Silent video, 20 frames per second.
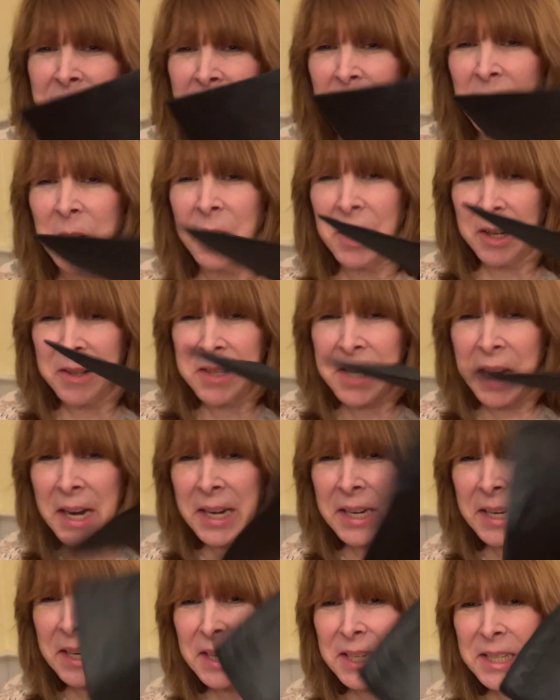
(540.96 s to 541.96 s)
look at how
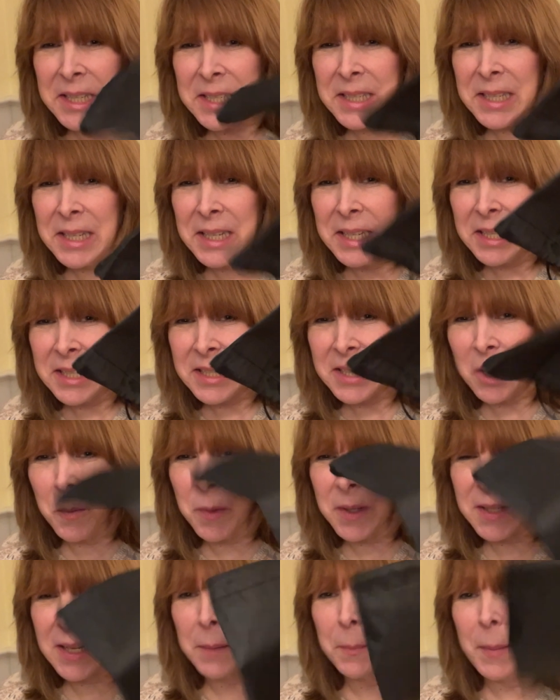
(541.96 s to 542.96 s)
tiny it is,
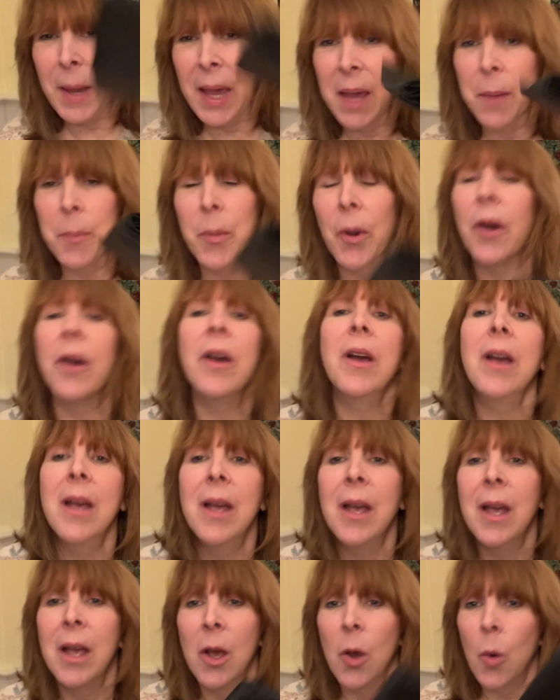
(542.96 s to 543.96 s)
almost like paper.
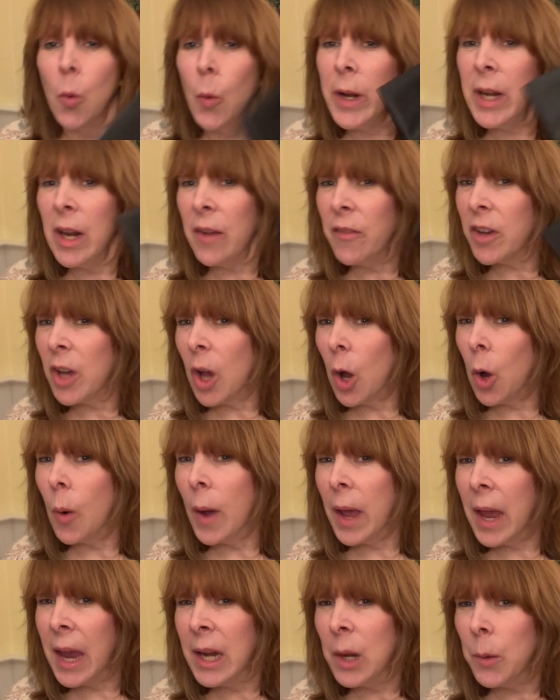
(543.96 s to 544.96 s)
We never
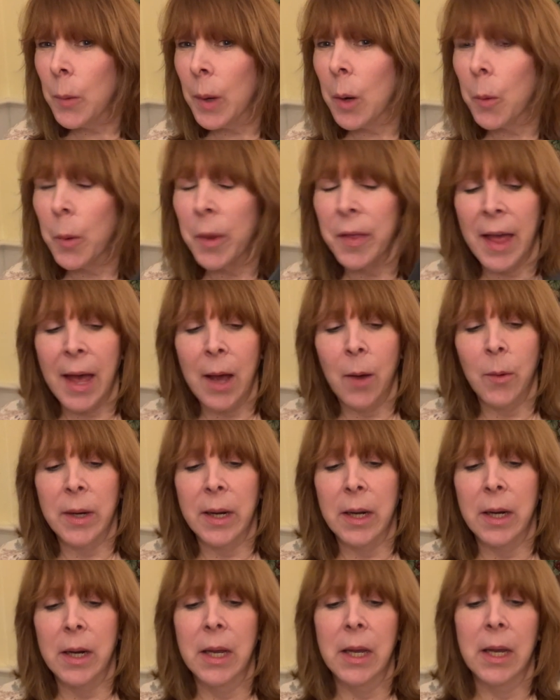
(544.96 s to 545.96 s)
go anywhere without
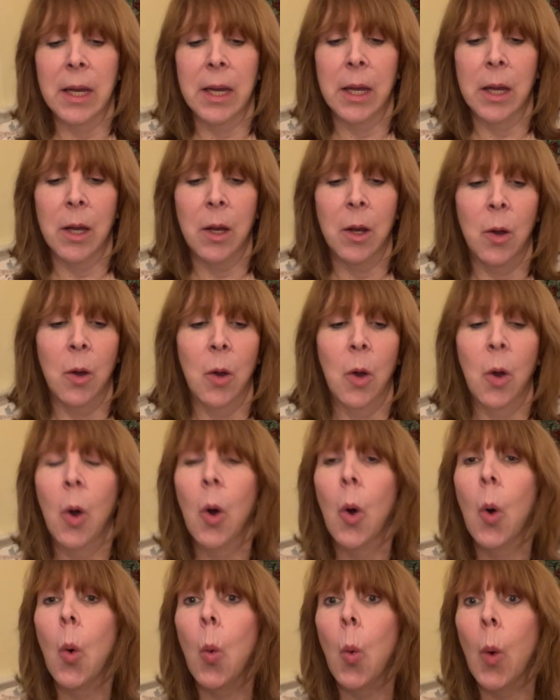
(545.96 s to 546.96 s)
it.
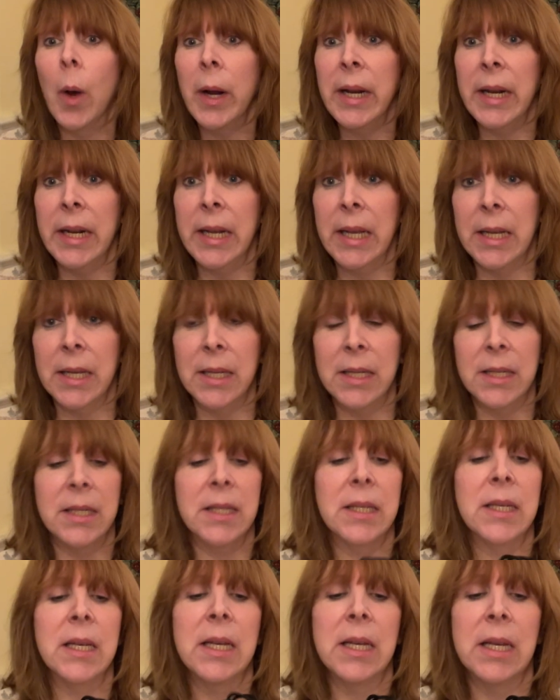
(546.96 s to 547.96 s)
What it
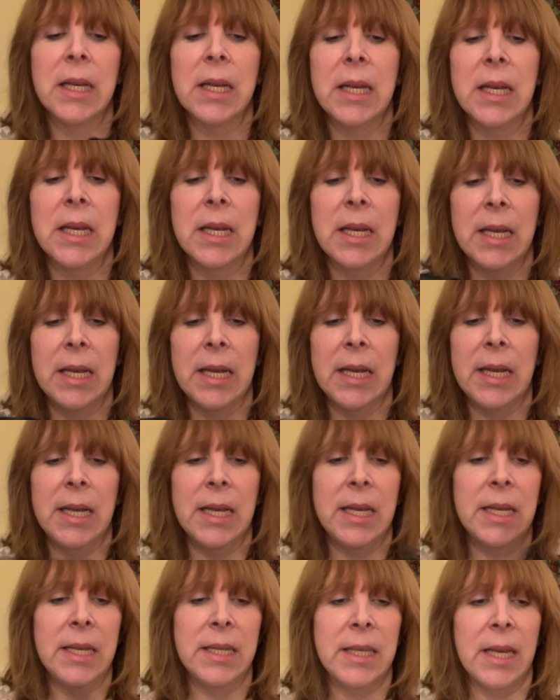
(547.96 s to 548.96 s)
is
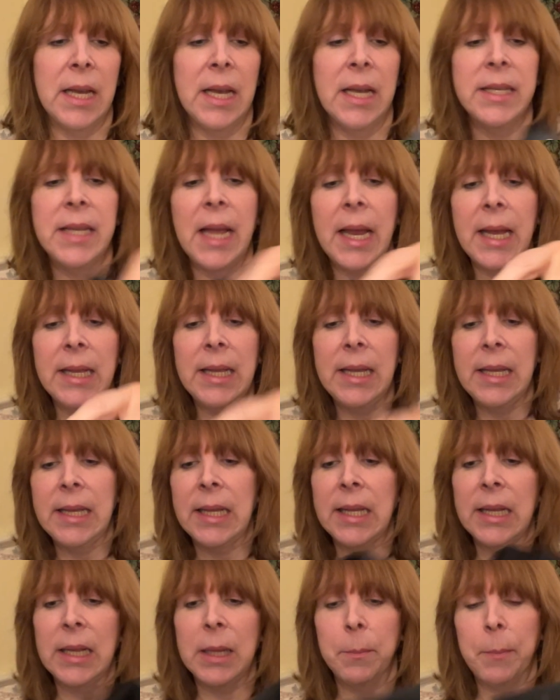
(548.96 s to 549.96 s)
a daily
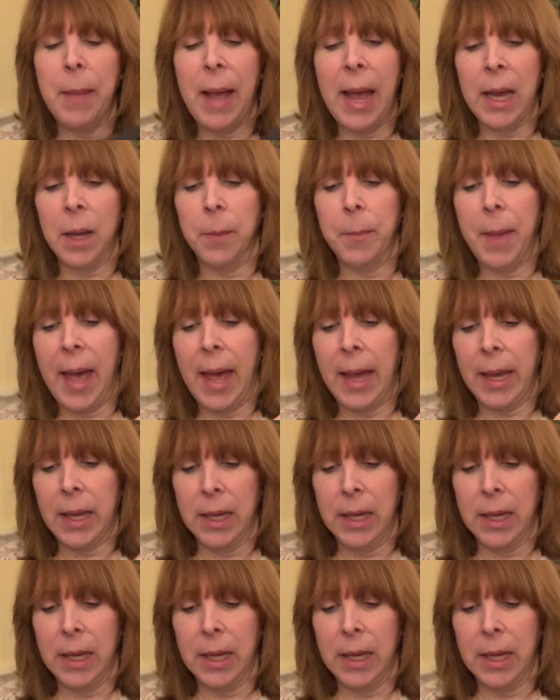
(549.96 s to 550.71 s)
little backpack.